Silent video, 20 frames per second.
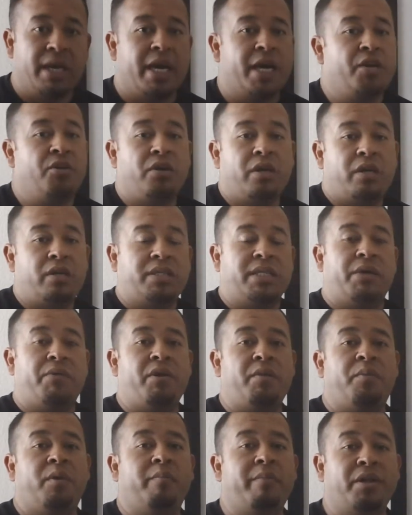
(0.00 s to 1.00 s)
I don't understand
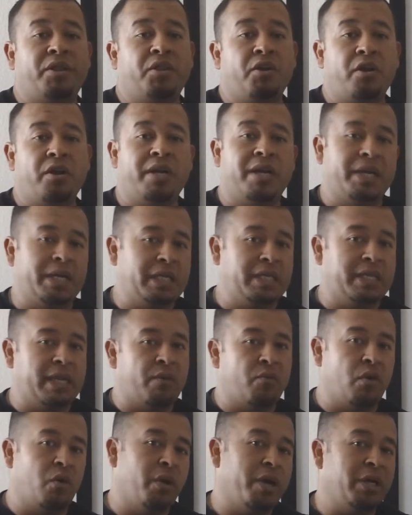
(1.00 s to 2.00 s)
why you put him at third. Now you
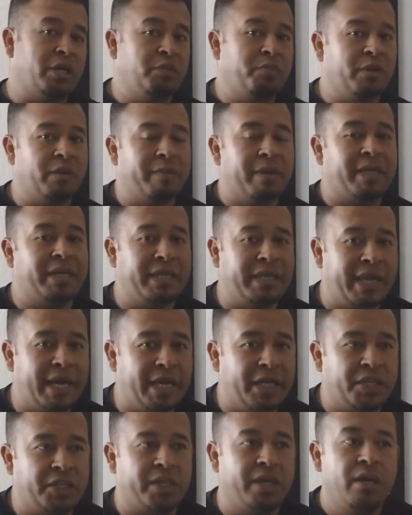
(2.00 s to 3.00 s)
say, well, why don't you put him at
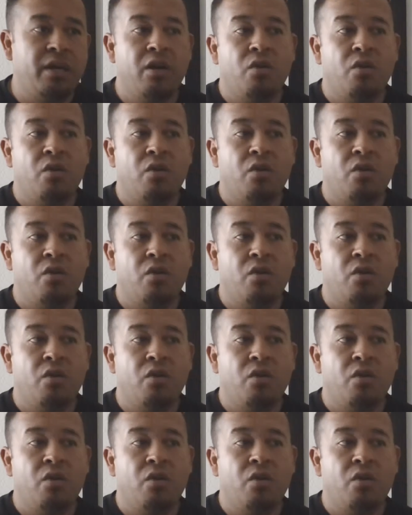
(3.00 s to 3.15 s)
DH?